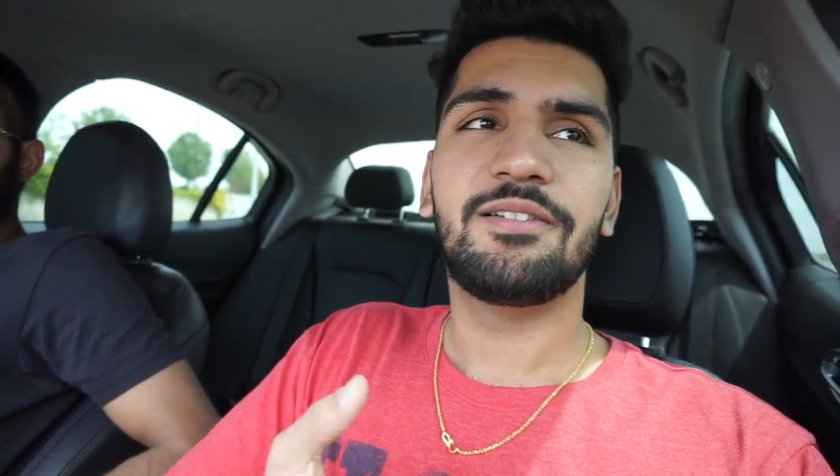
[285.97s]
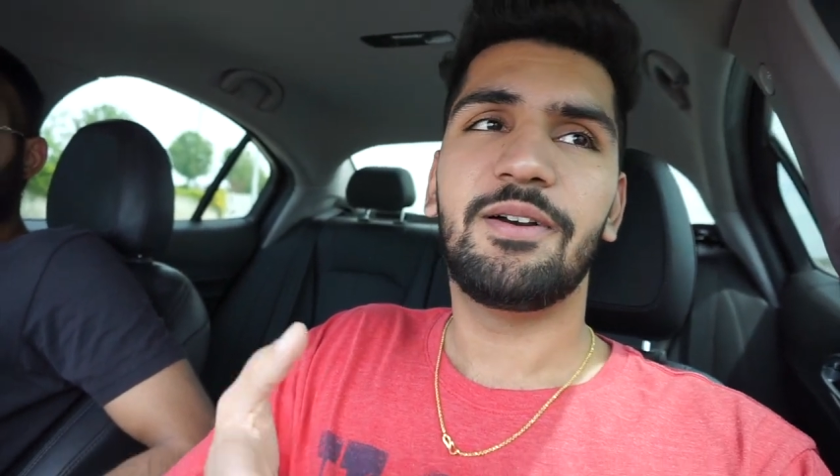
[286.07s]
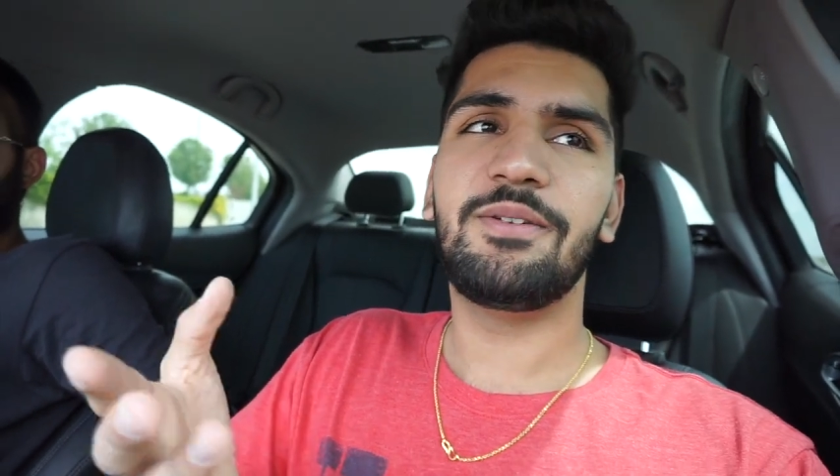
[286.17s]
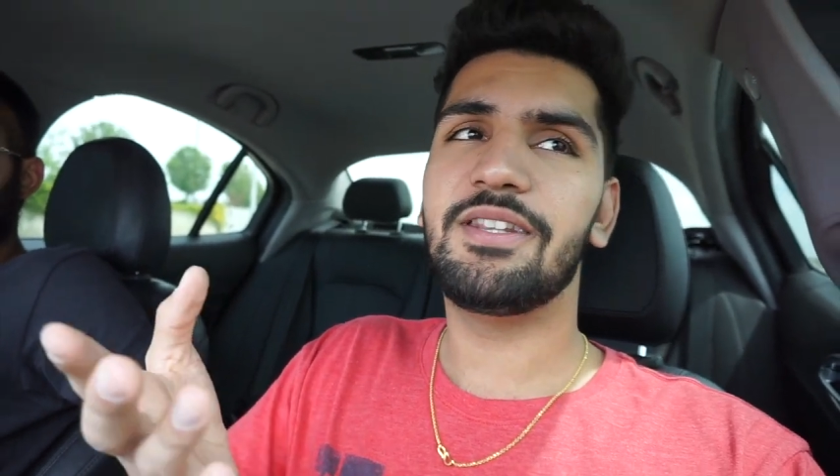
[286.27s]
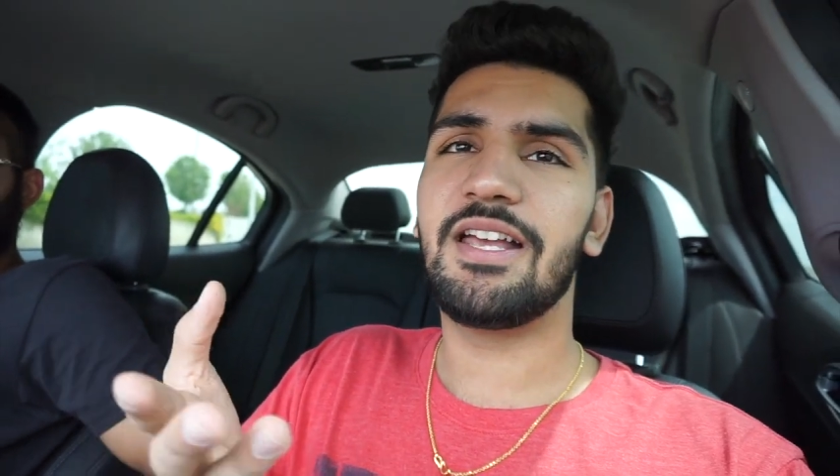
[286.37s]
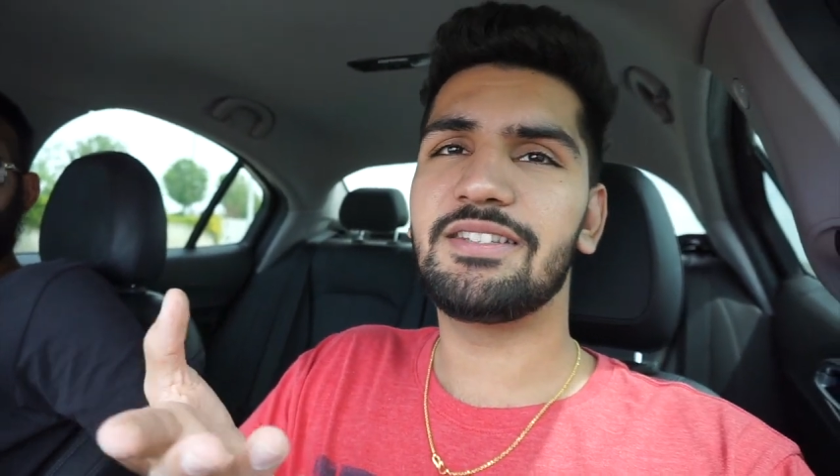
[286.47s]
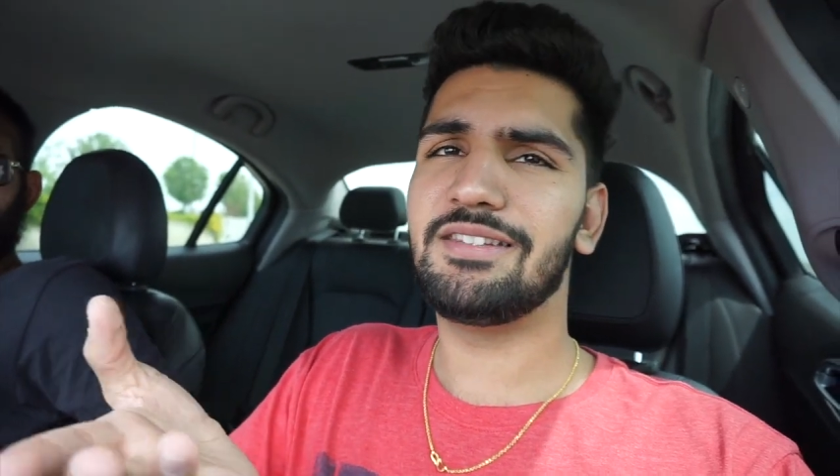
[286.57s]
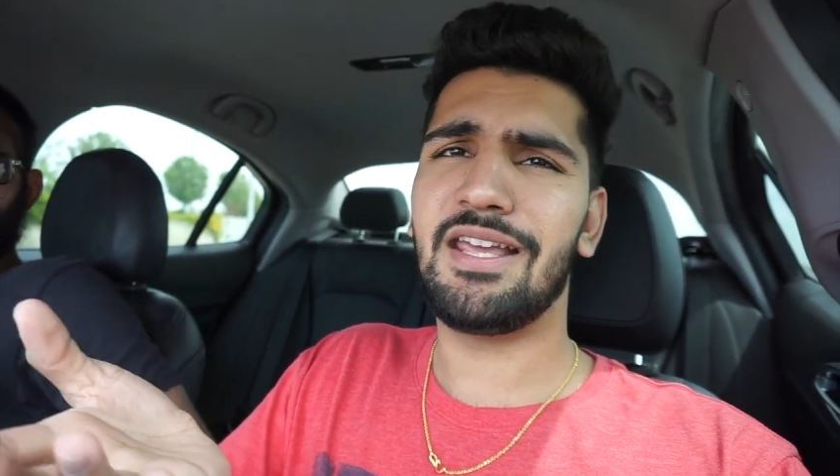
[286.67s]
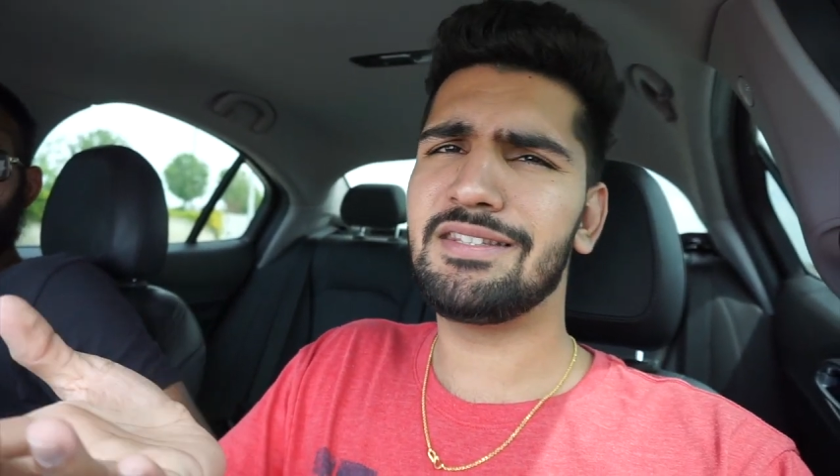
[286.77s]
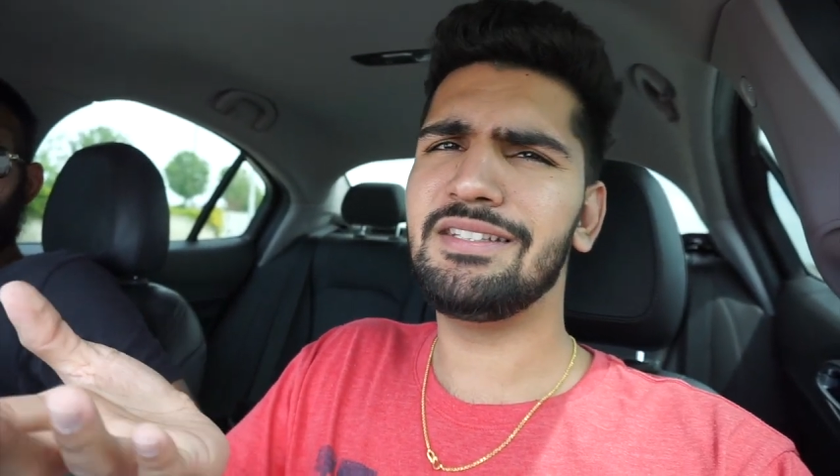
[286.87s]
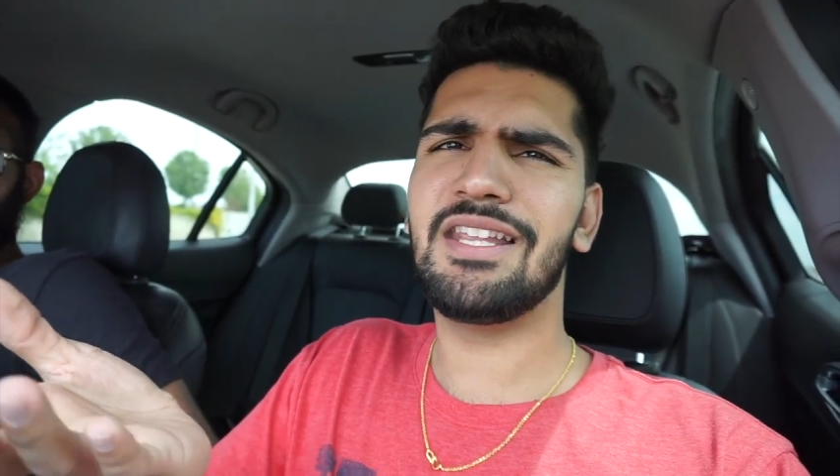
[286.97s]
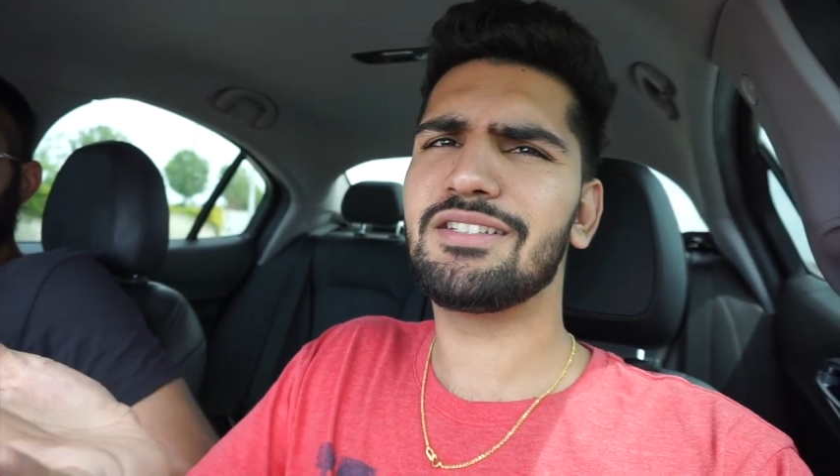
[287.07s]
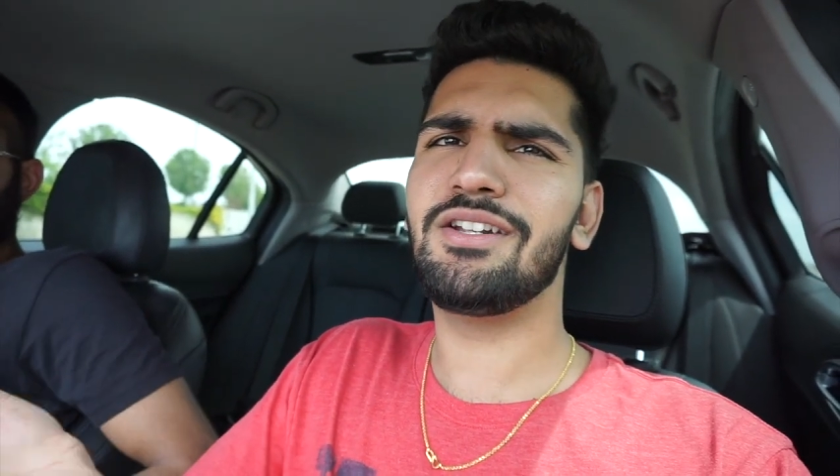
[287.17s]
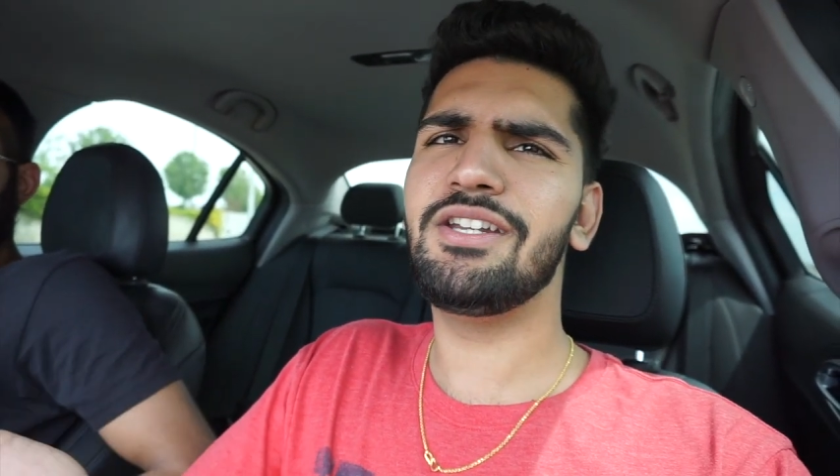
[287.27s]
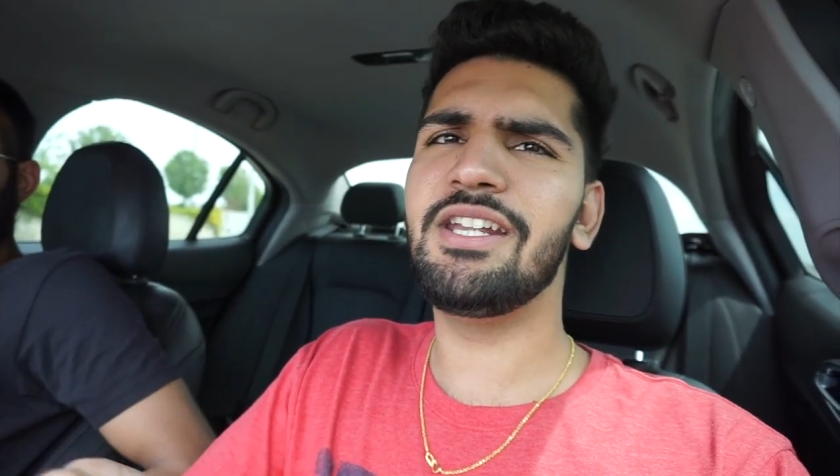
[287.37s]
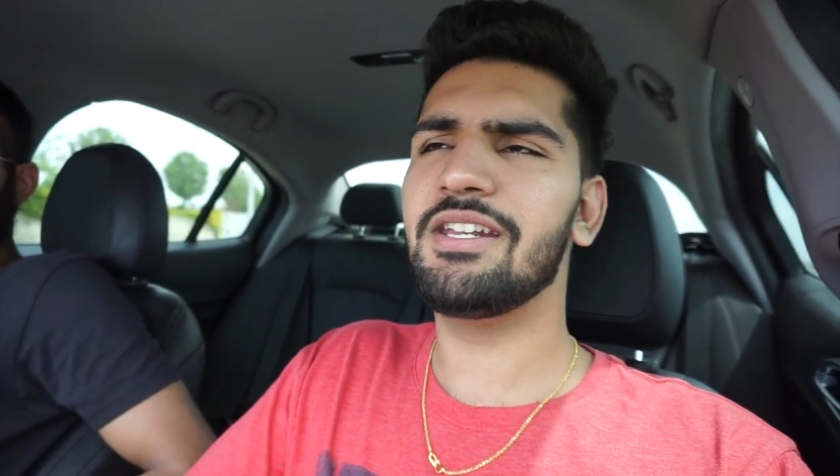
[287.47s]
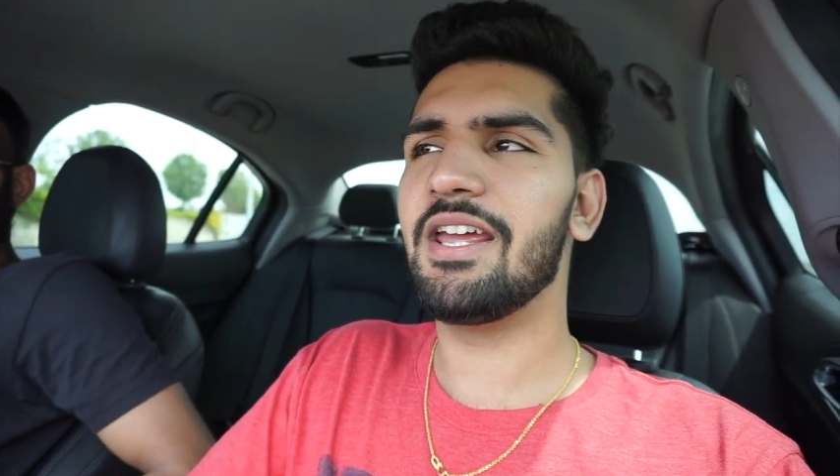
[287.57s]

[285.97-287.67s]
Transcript: I mean, that I think that's all you need.